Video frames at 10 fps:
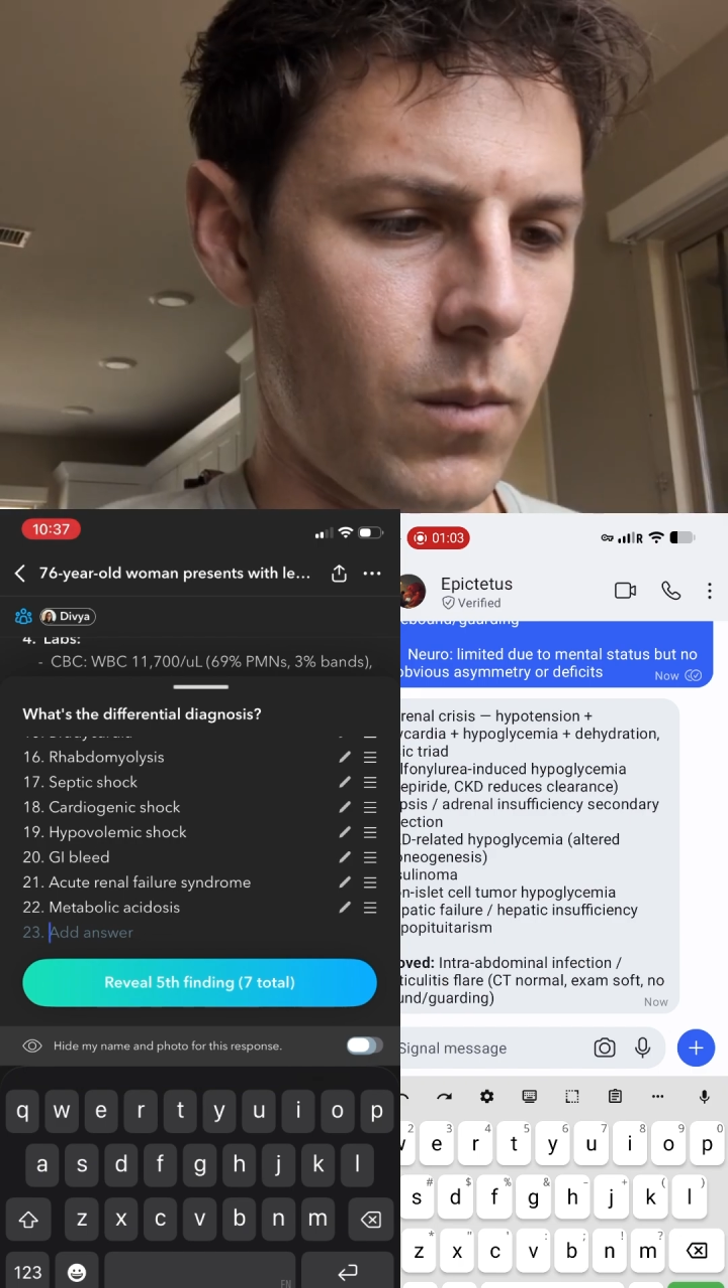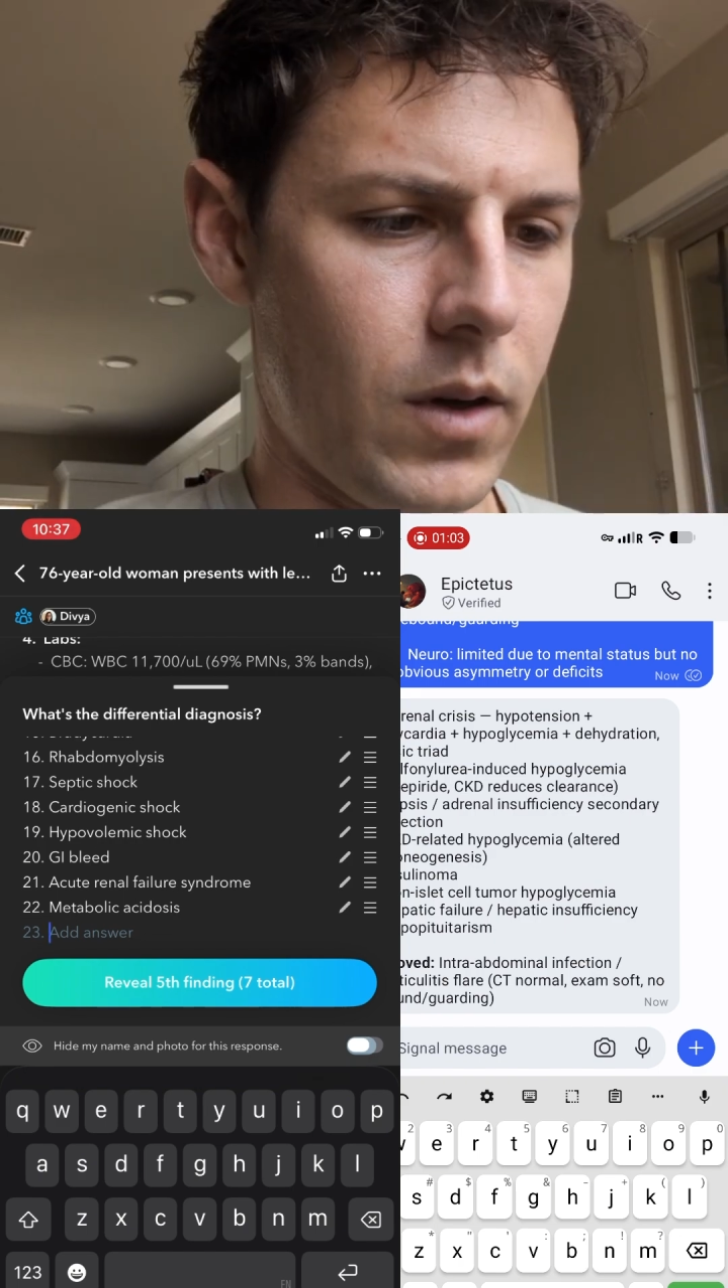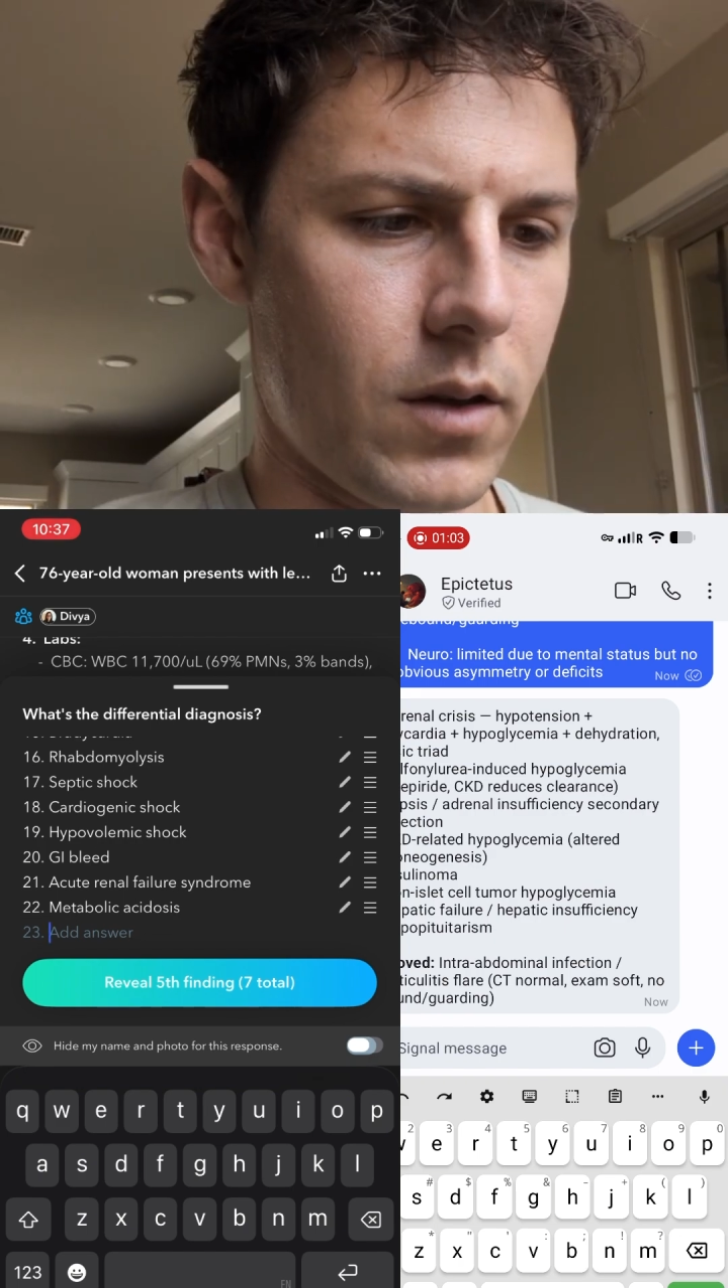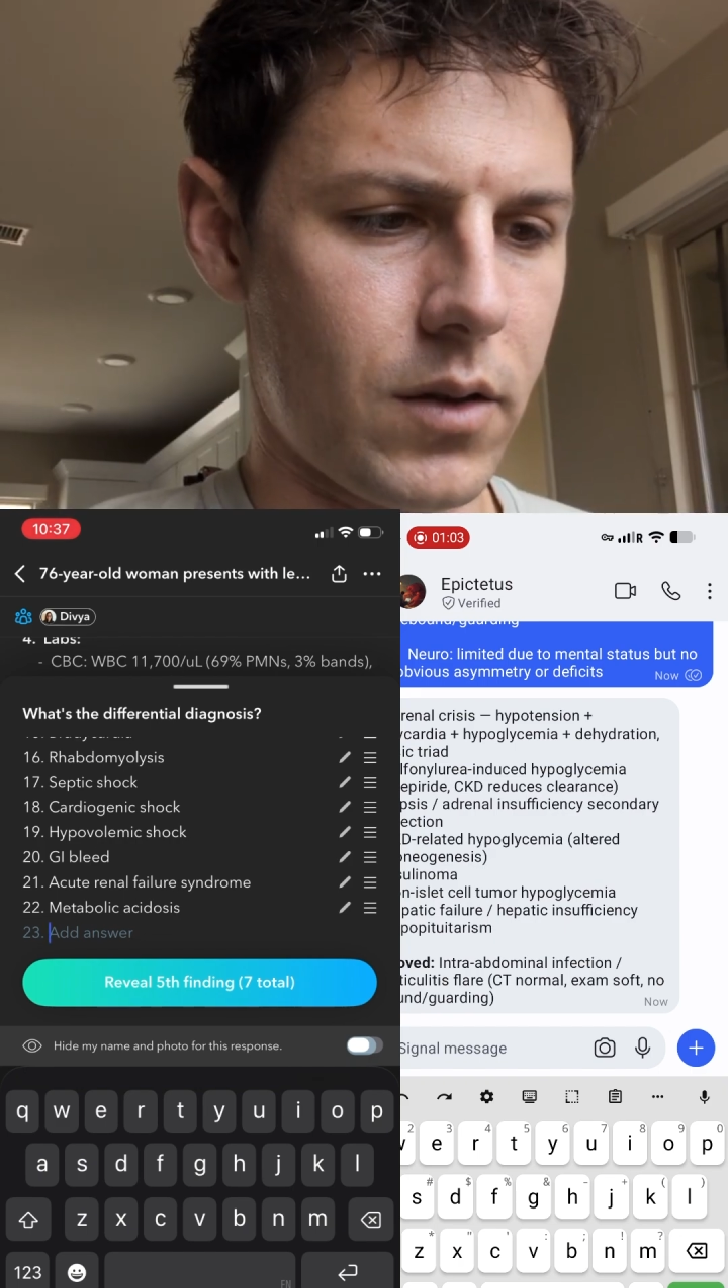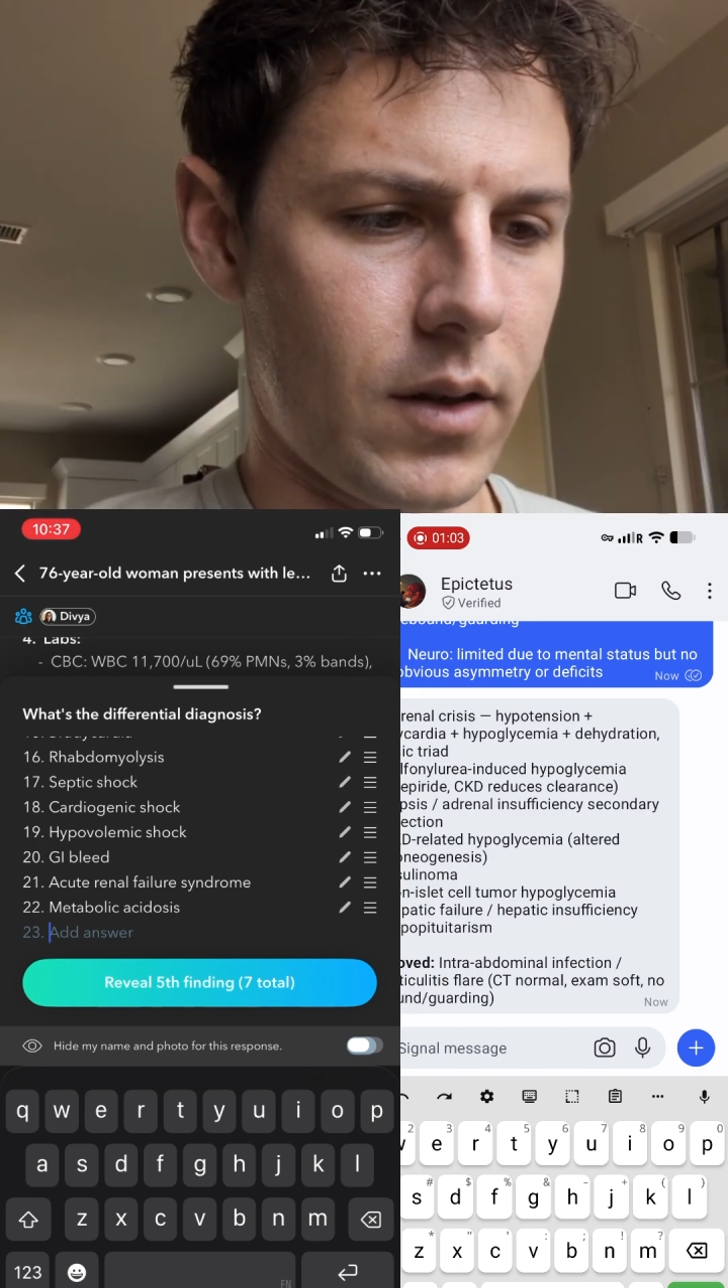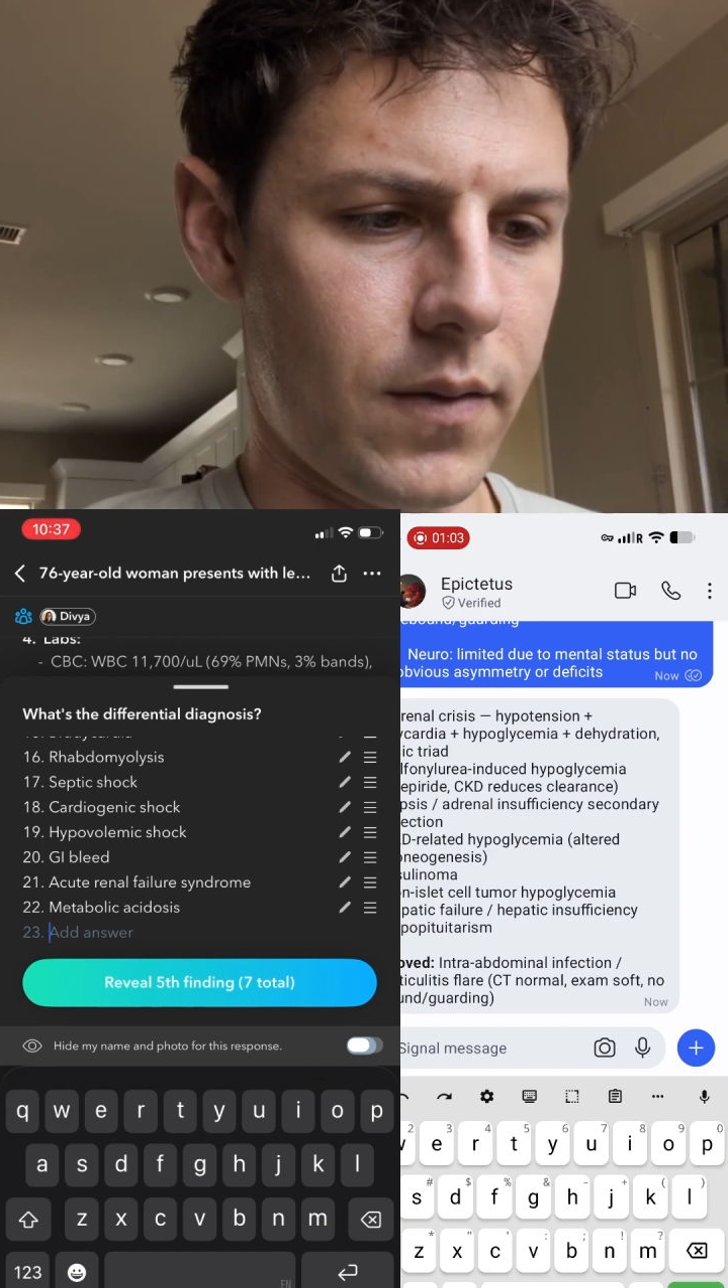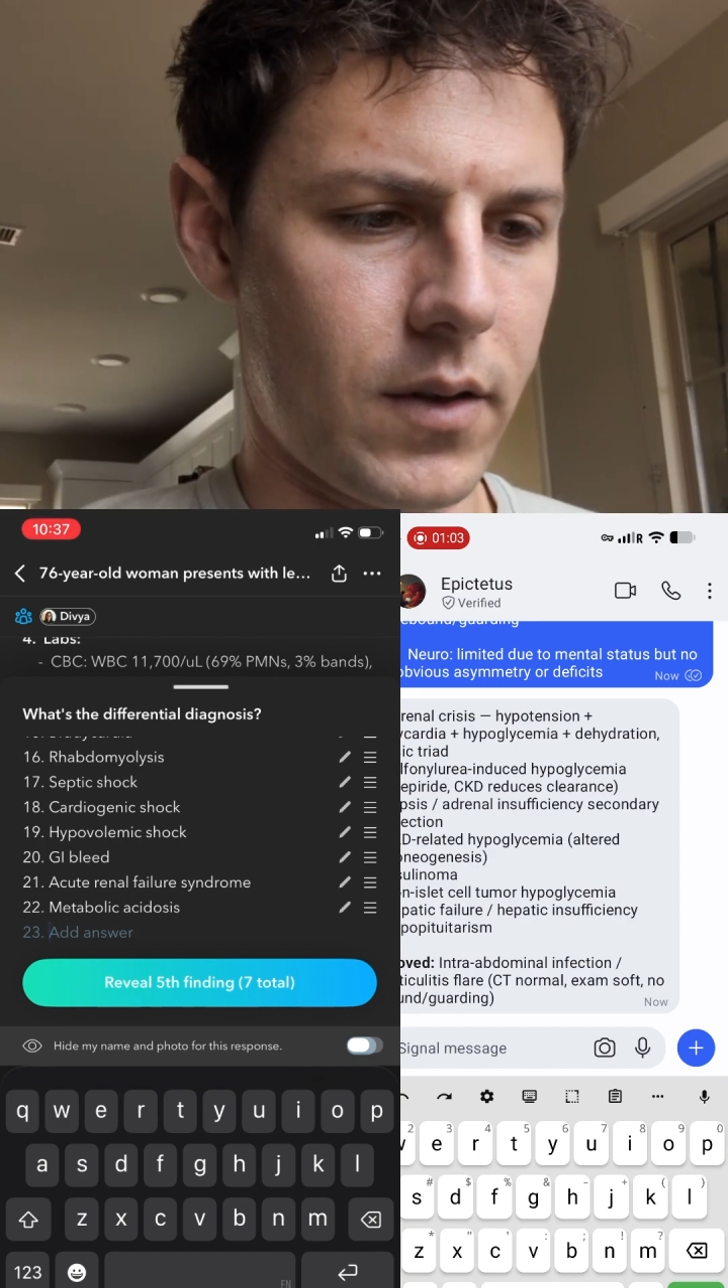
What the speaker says: We also have